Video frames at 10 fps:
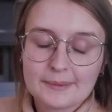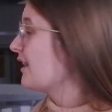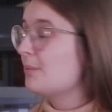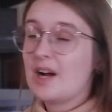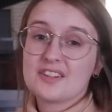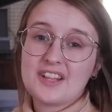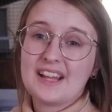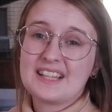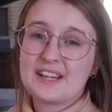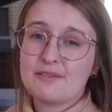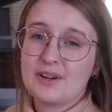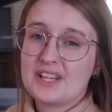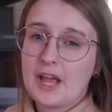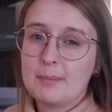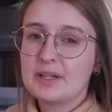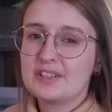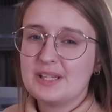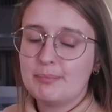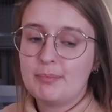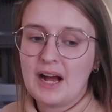Out of the box it had like a very
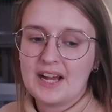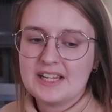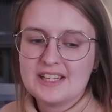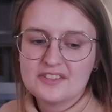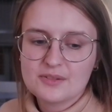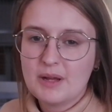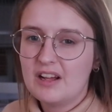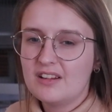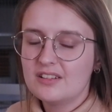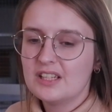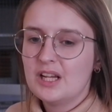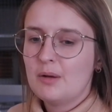chemically piney smell,